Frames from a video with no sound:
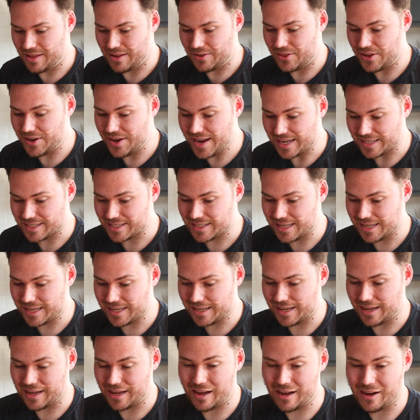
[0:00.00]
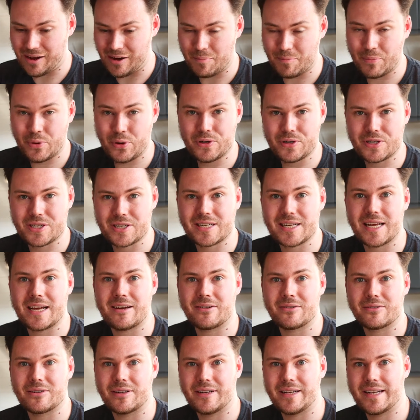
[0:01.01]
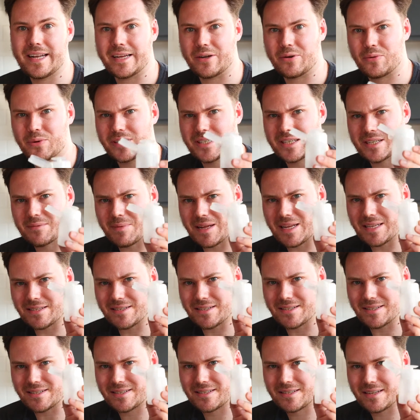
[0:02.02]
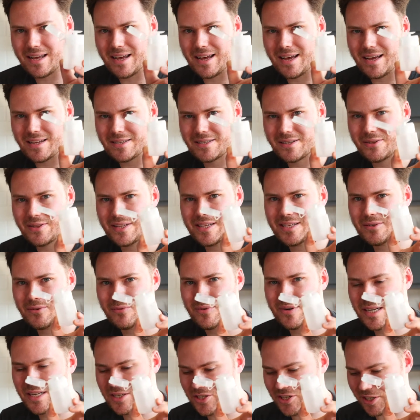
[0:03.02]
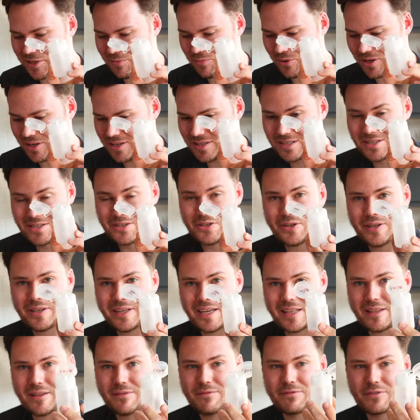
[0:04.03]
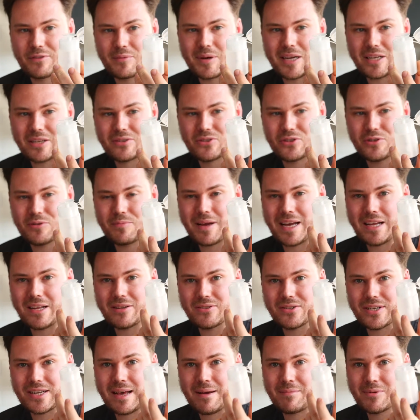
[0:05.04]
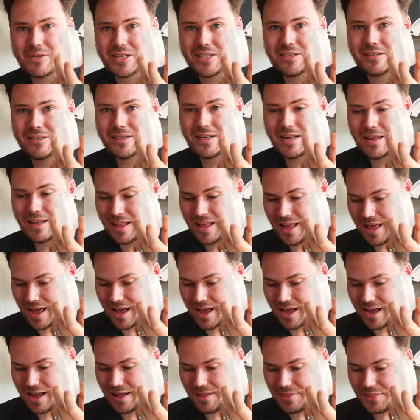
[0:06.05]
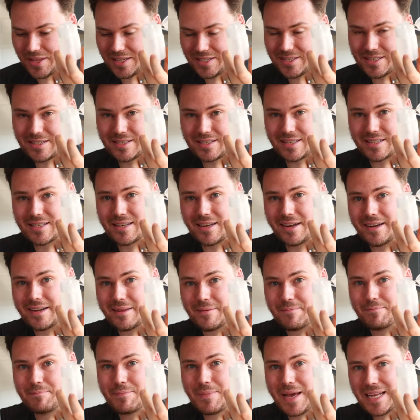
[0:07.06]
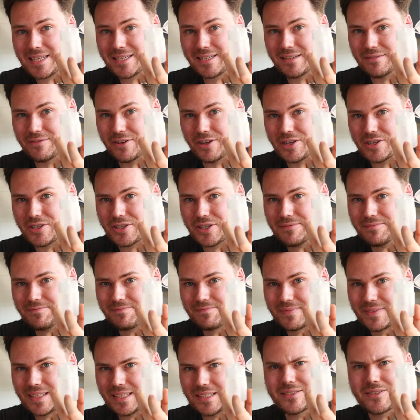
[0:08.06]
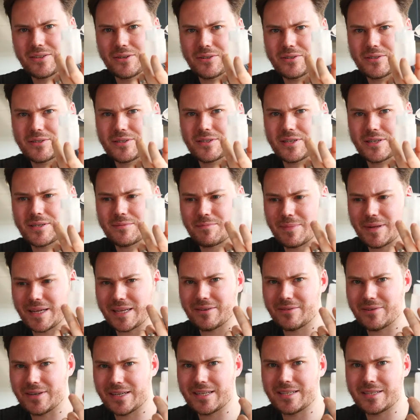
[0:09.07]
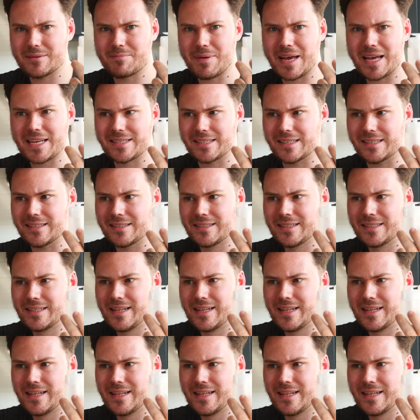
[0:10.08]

The next thing are push down liquid dispensers. So these are really cheap ones, so you can get them for about £2 on Amazon. This is the slightly better version. It's not just bigger, it is better.